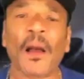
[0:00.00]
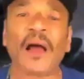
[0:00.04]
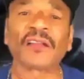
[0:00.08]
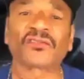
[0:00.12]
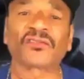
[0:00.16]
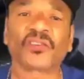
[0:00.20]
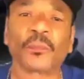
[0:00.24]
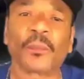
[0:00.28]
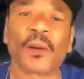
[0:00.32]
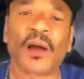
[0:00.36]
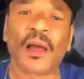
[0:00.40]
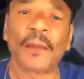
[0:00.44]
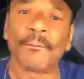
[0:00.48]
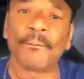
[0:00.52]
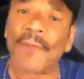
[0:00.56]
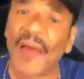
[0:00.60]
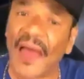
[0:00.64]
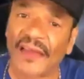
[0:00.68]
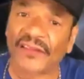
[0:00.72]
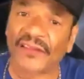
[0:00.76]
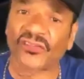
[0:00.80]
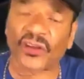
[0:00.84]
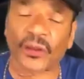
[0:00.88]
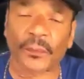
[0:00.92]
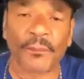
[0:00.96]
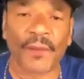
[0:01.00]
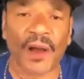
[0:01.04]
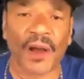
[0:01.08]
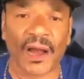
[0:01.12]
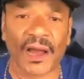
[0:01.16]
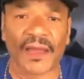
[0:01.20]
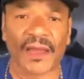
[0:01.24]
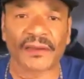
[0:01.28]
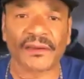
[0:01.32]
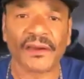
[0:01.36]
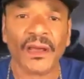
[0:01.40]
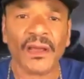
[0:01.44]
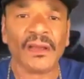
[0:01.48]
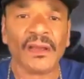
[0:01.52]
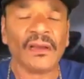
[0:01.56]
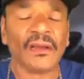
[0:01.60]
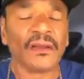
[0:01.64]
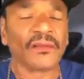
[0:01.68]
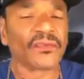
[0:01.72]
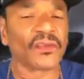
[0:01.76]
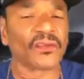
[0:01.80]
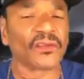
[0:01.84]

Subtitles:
are sponsored by Magic Mind.